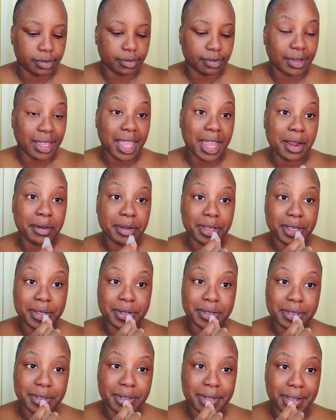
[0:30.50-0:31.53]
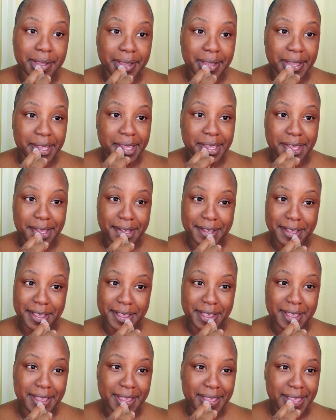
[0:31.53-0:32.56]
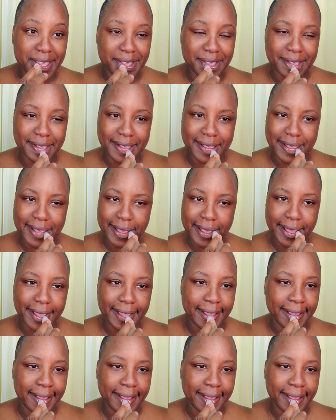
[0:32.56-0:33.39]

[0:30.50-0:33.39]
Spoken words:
How are you today? You good? Ugh.